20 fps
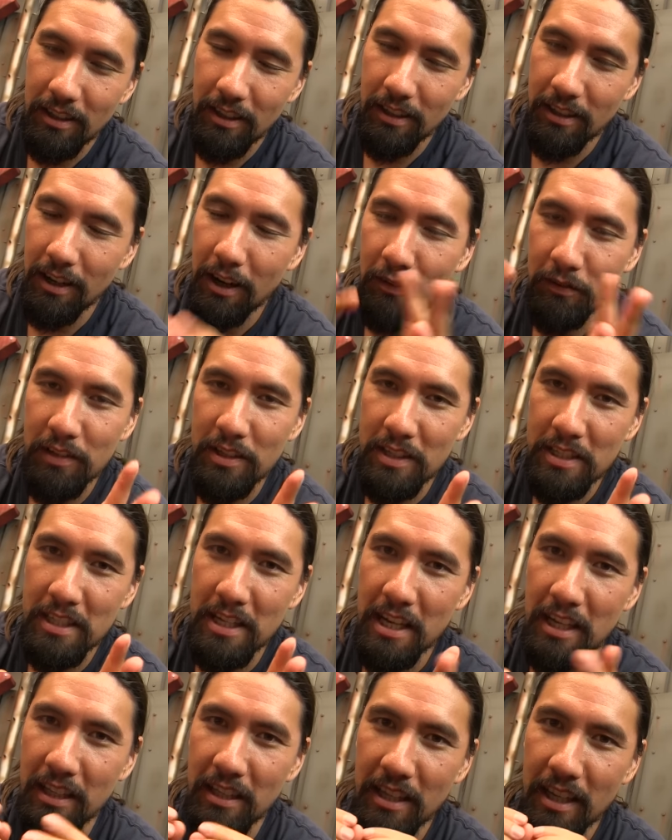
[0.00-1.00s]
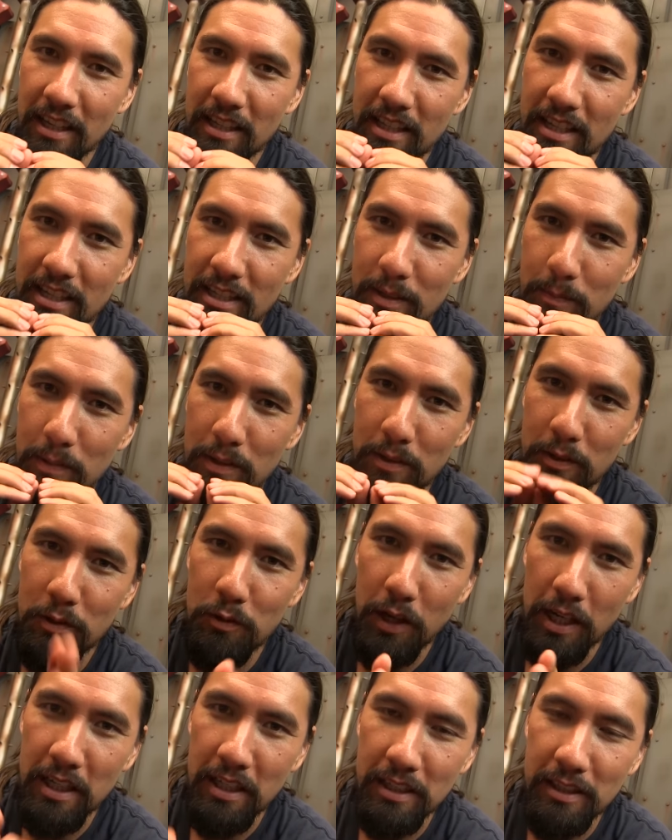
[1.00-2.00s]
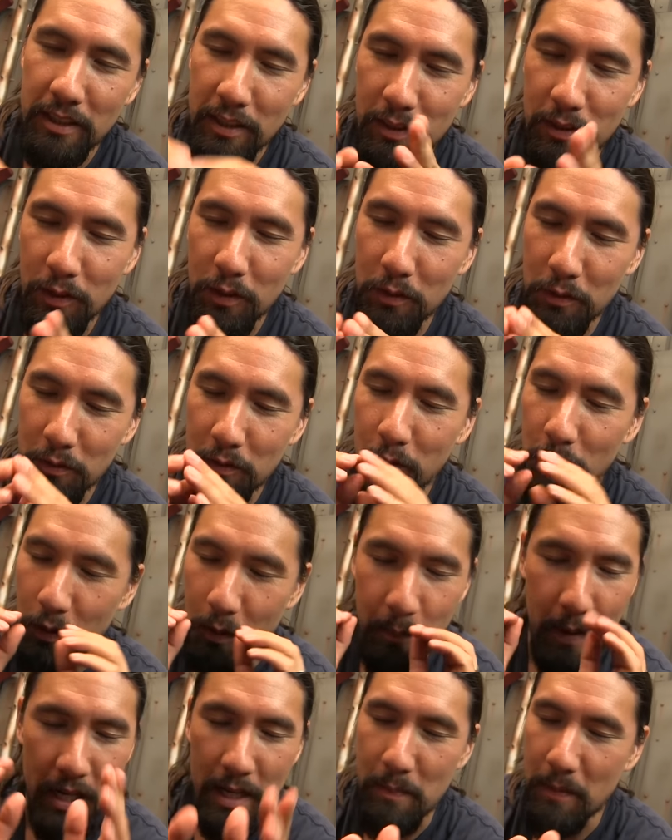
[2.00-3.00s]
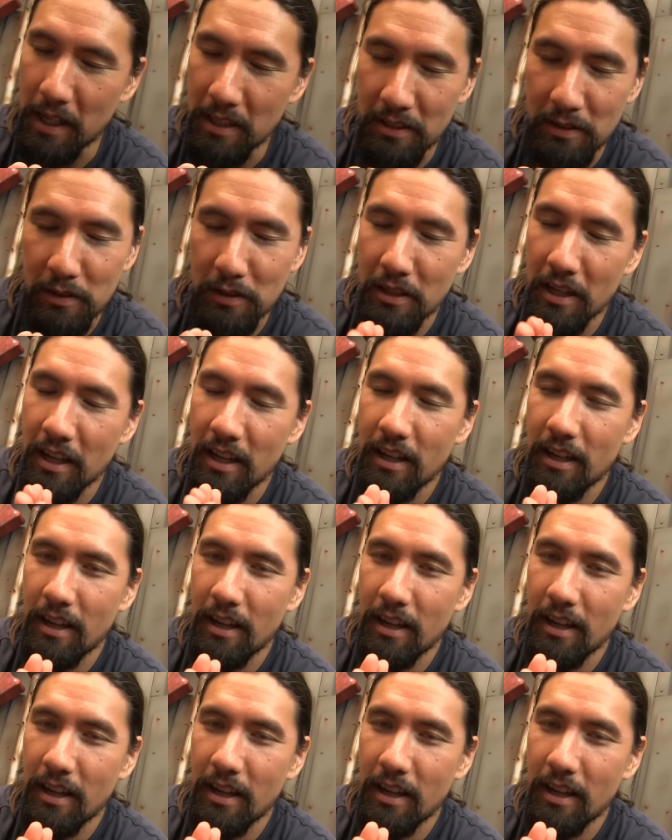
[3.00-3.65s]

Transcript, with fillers: uh, of this thing that he's been dreading to do for many months,